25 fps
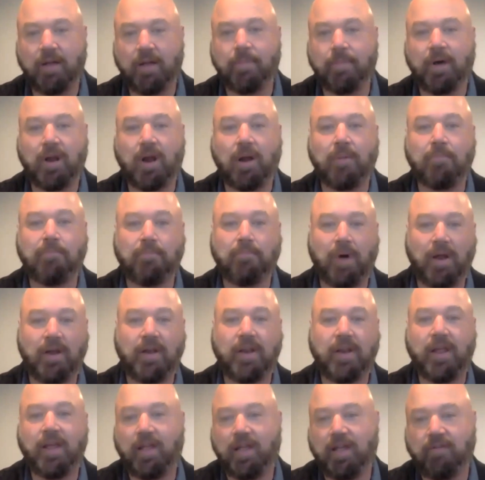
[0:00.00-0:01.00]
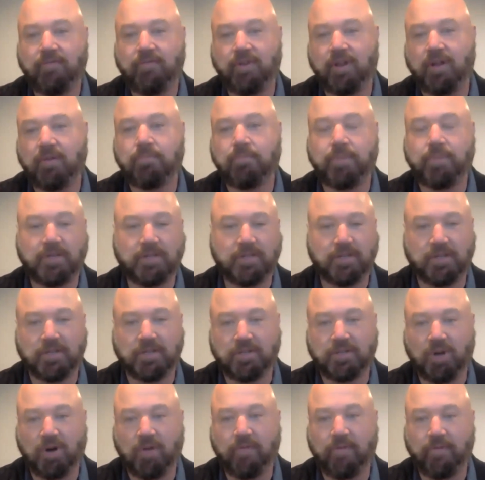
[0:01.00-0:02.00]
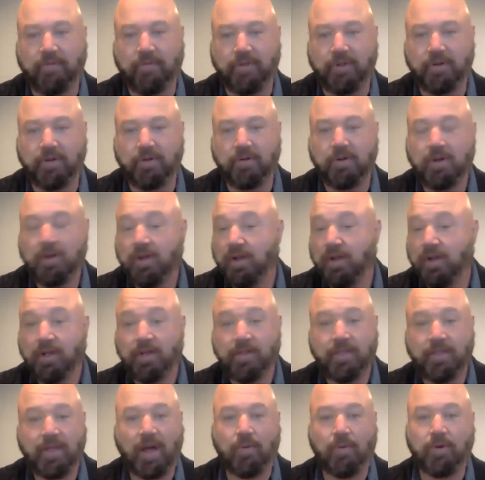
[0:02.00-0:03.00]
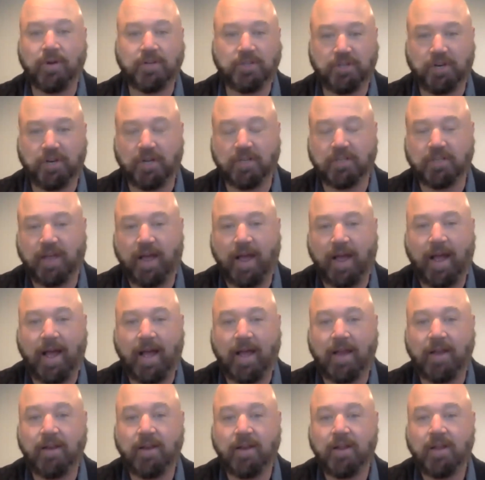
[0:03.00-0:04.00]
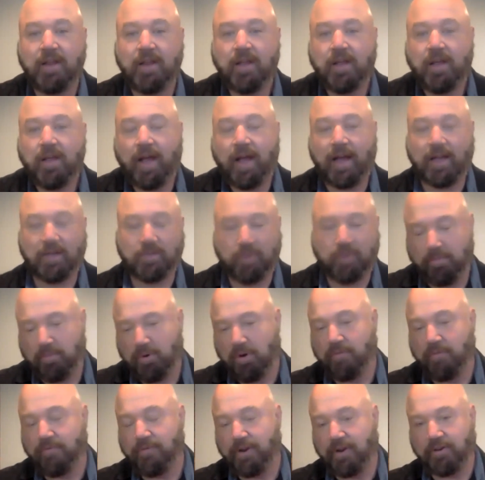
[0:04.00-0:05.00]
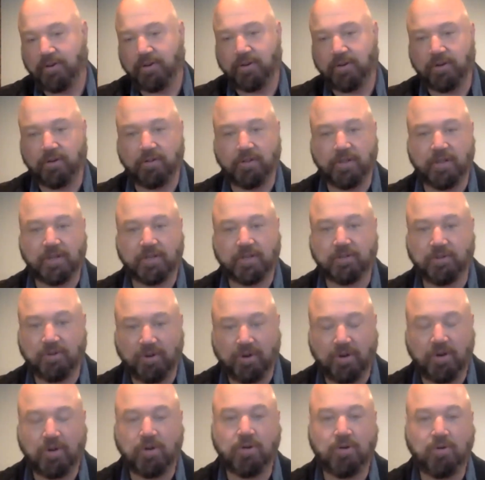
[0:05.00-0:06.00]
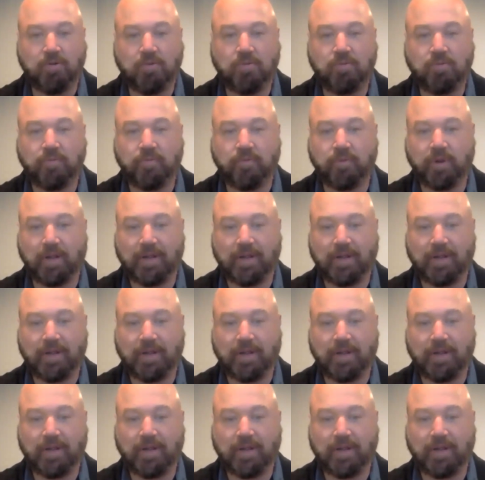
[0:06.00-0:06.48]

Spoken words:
about our Monday evening business overview that we just had as we moved into this new,